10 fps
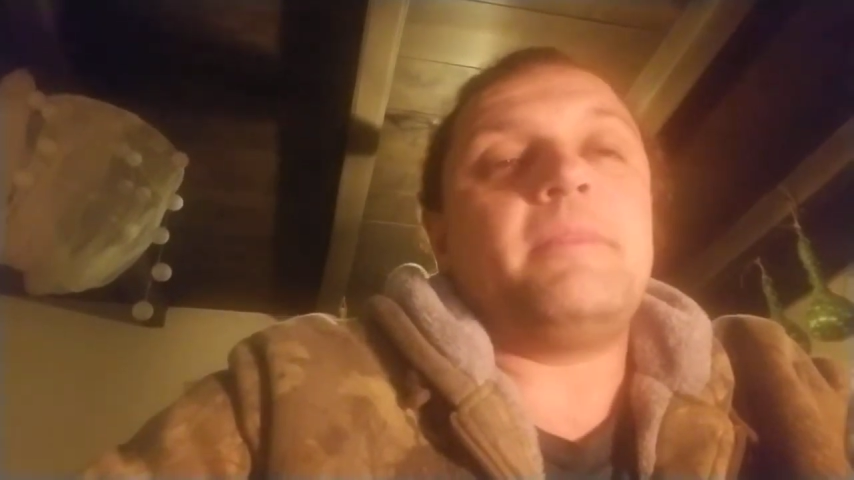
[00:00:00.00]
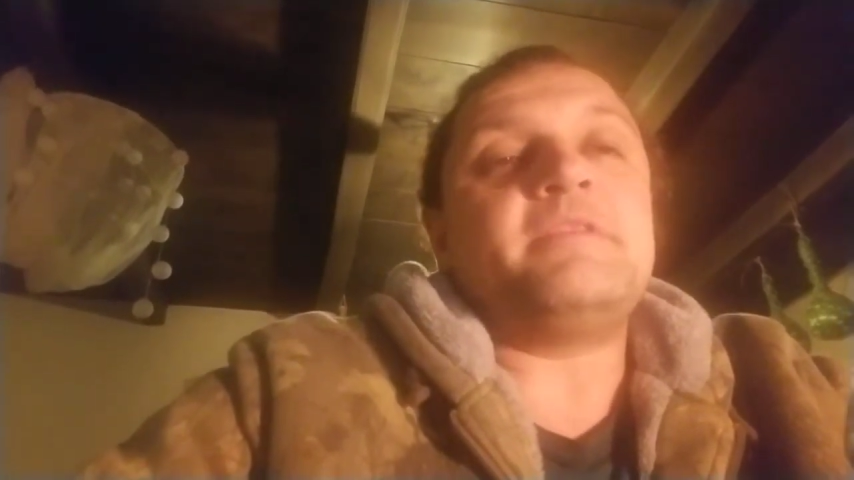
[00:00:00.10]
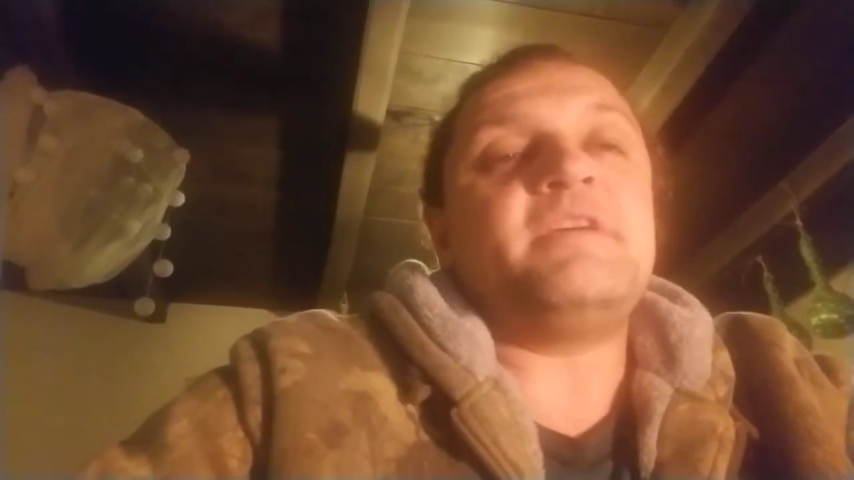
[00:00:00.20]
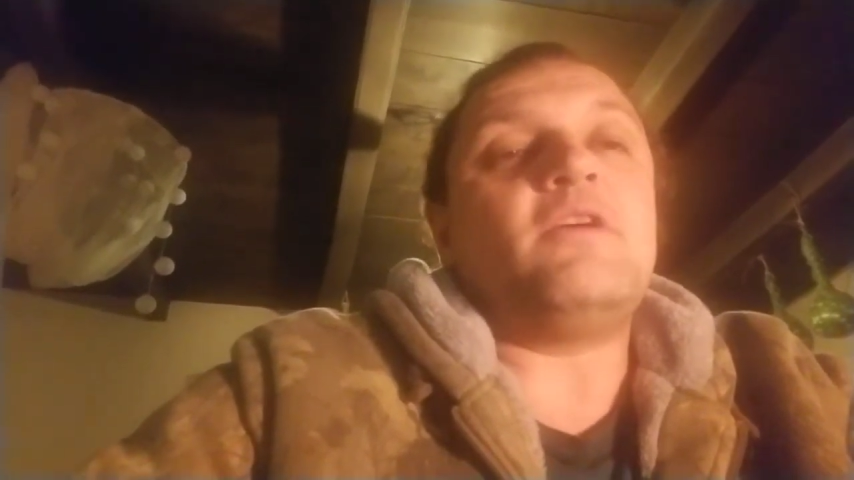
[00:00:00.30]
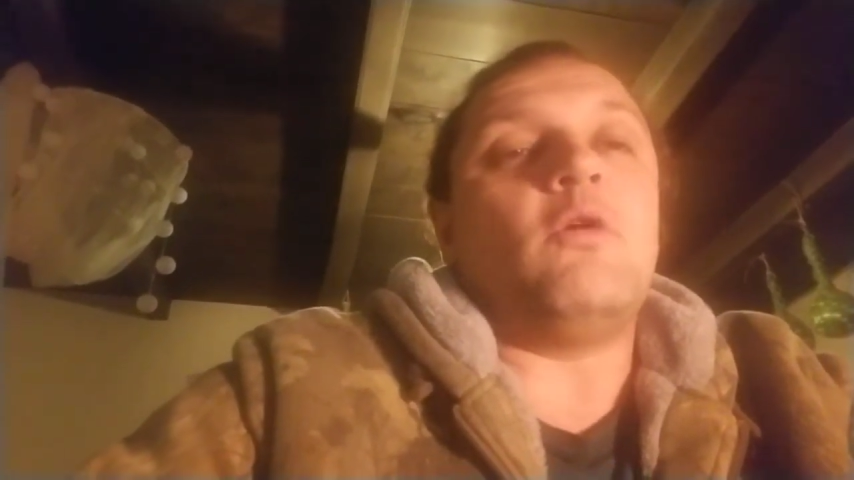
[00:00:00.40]
They
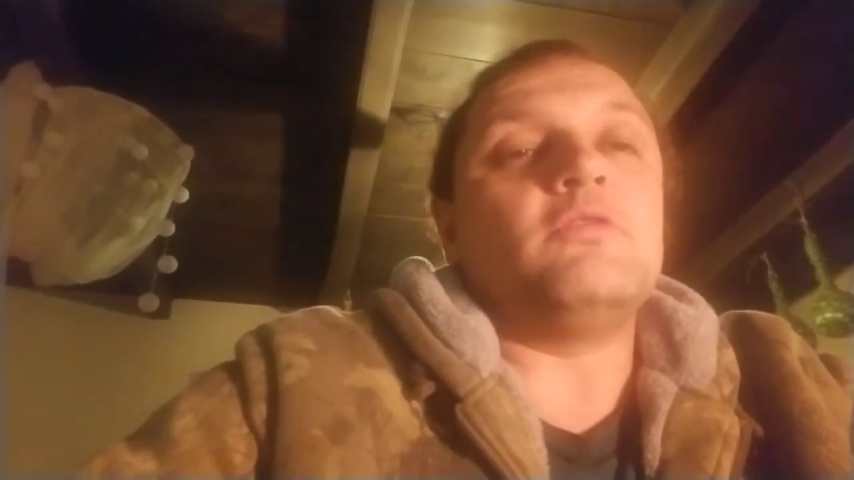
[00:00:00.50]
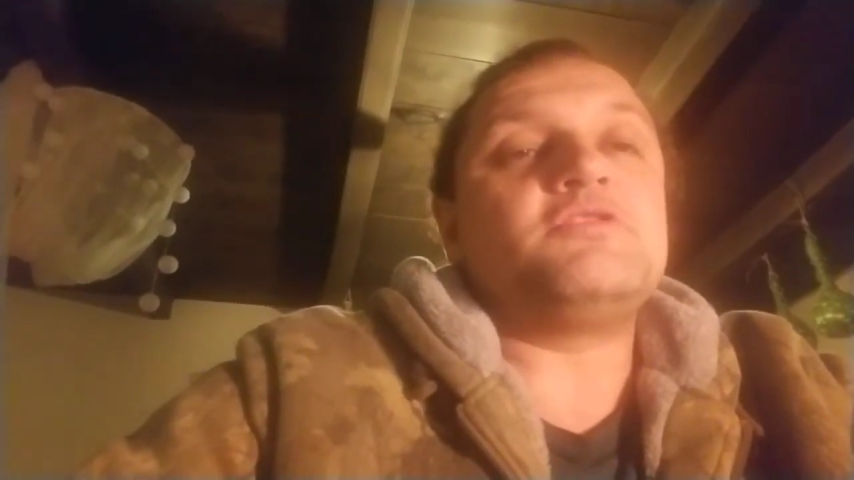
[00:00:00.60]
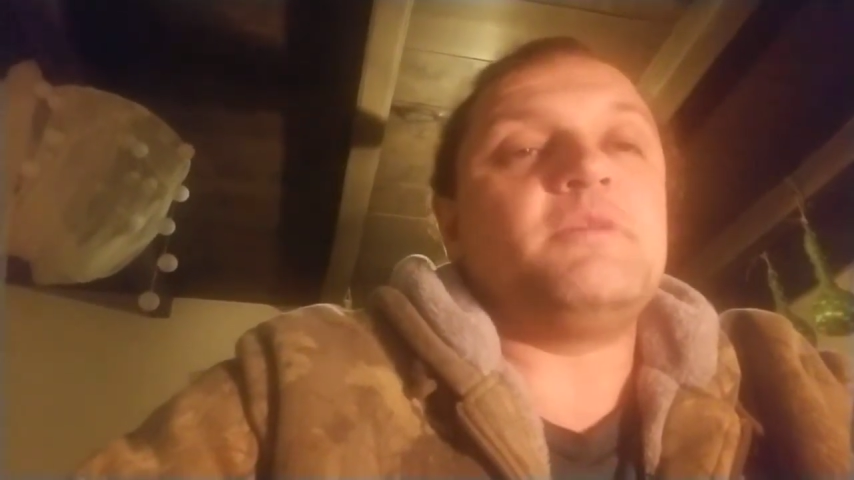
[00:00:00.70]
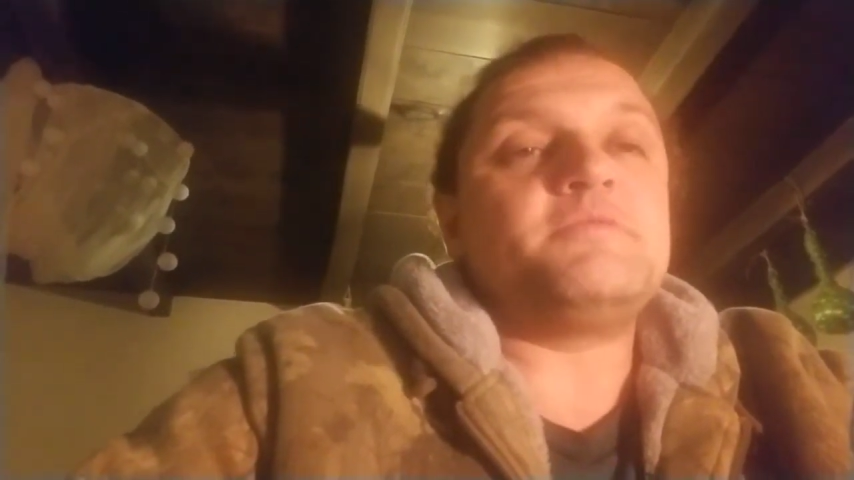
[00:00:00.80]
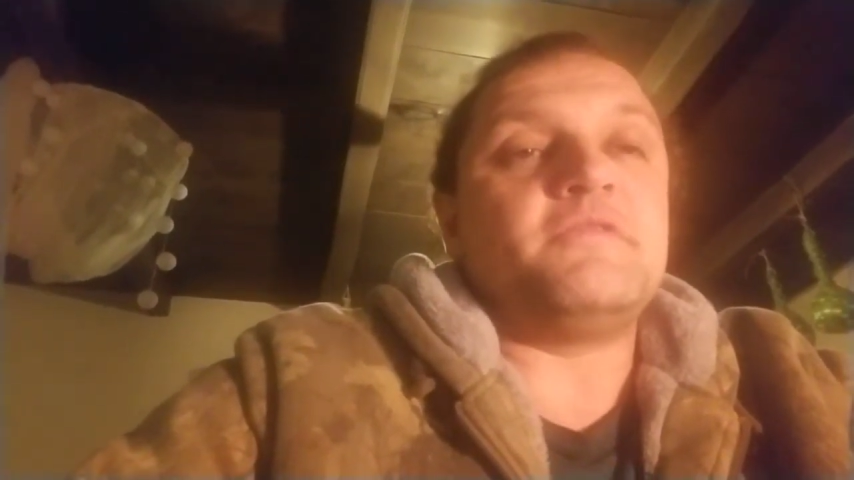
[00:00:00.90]
take all the
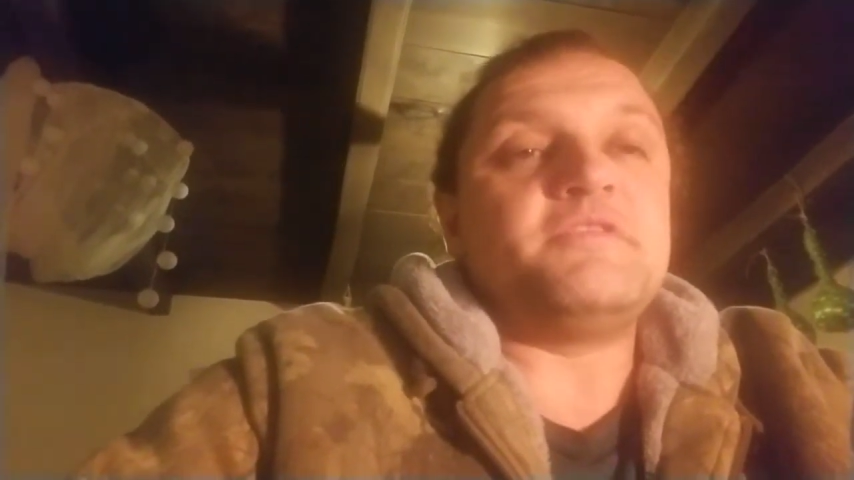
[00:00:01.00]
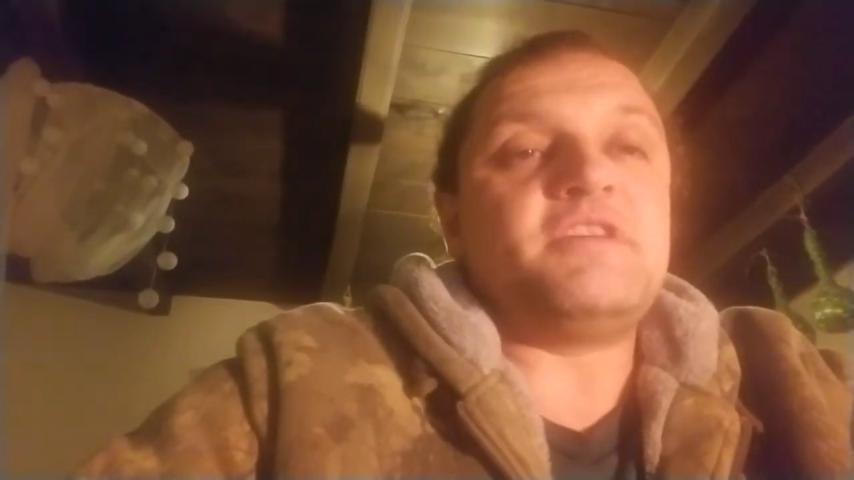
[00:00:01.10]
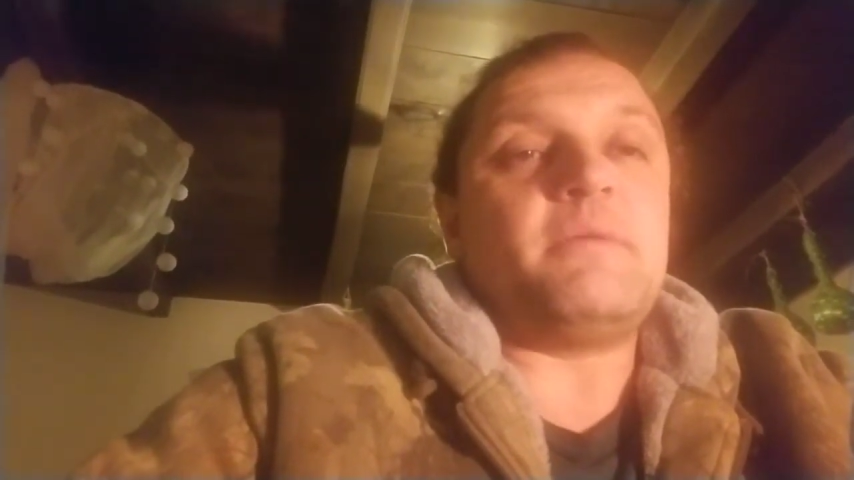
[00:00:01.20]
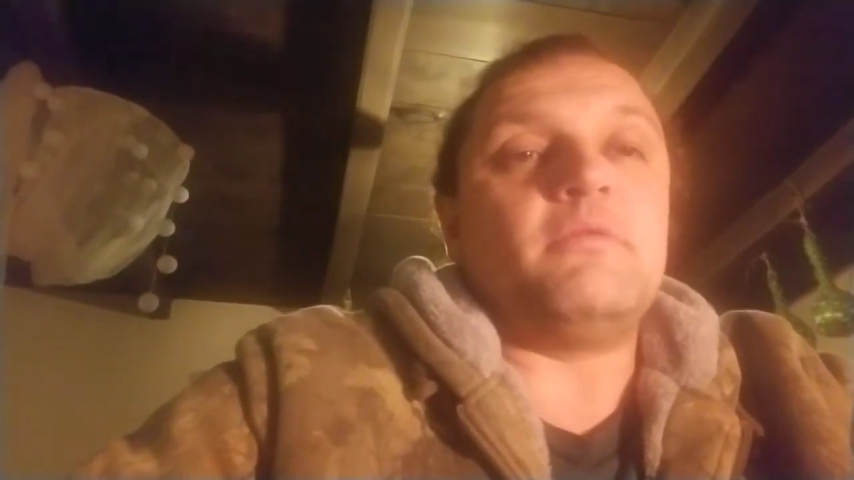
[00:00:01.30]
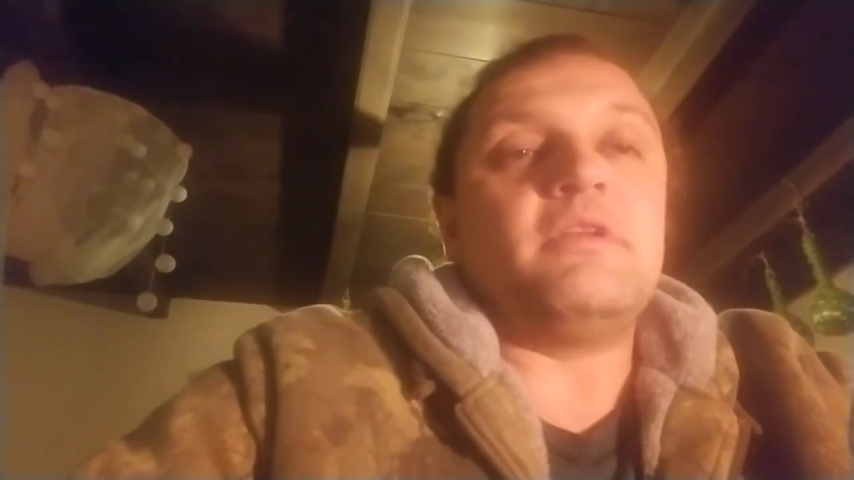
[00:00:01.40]
chips off the
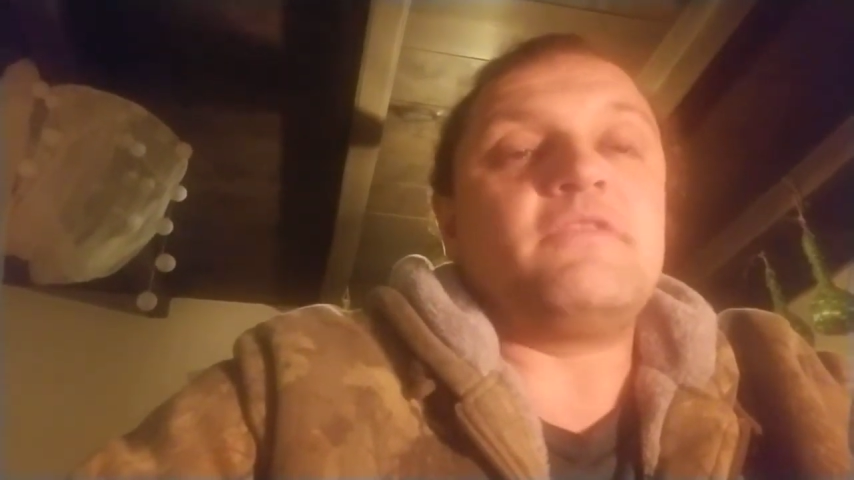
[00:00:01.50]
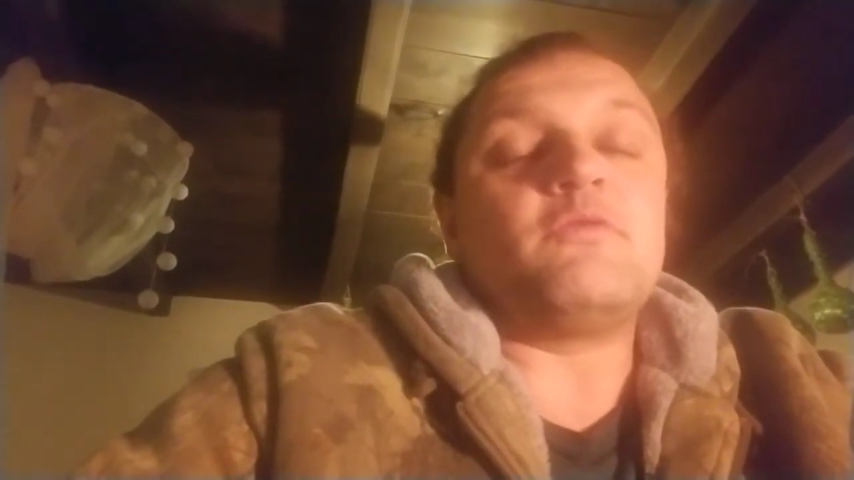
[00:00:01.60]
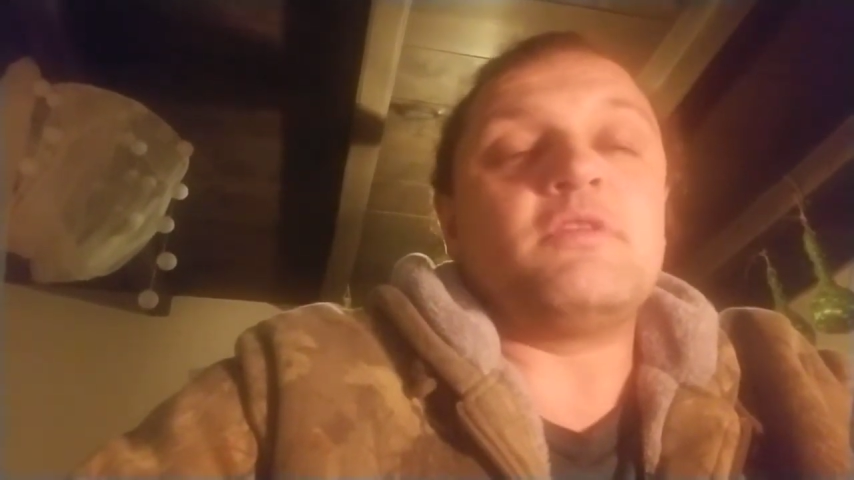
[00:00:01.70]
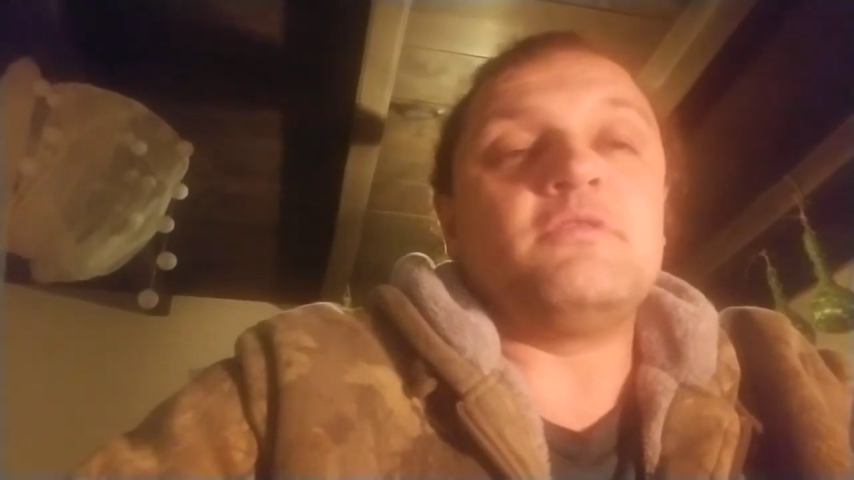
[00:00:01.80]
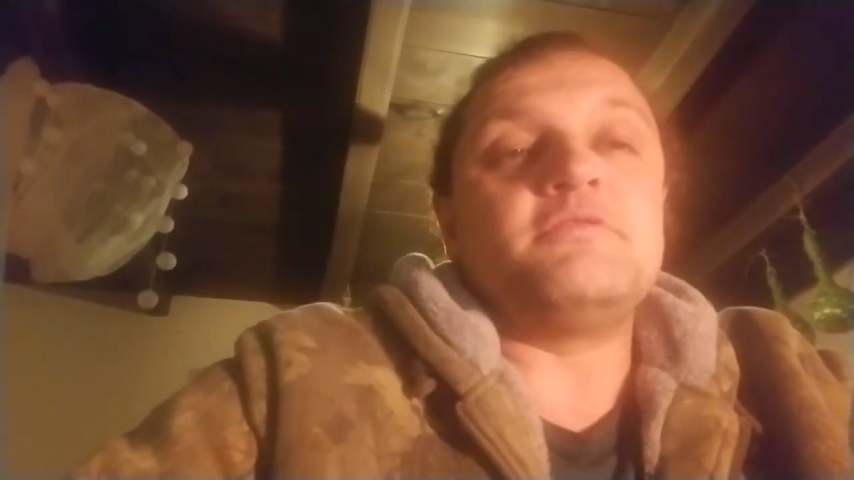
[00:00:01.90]
table and
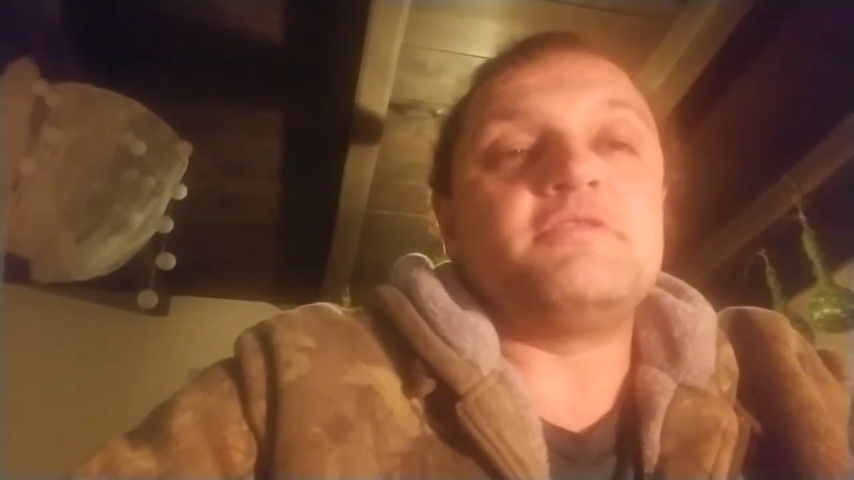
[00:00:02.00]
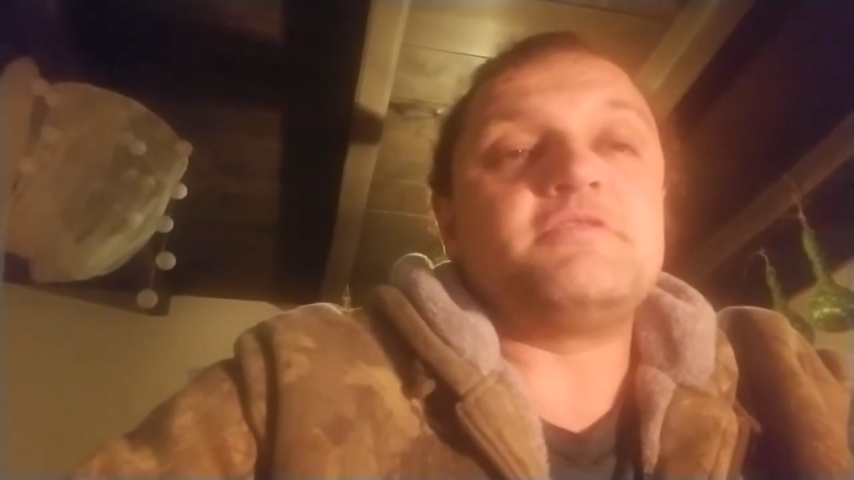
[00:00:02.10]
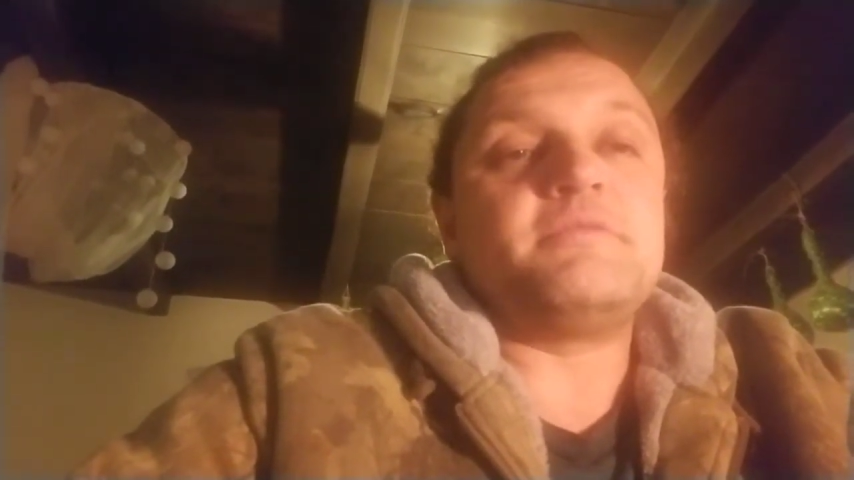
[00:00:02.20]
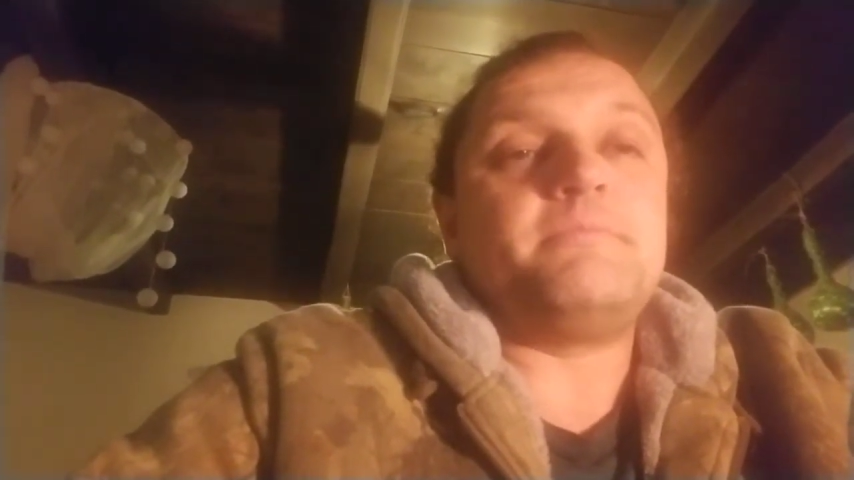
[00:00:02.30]
everyone loses.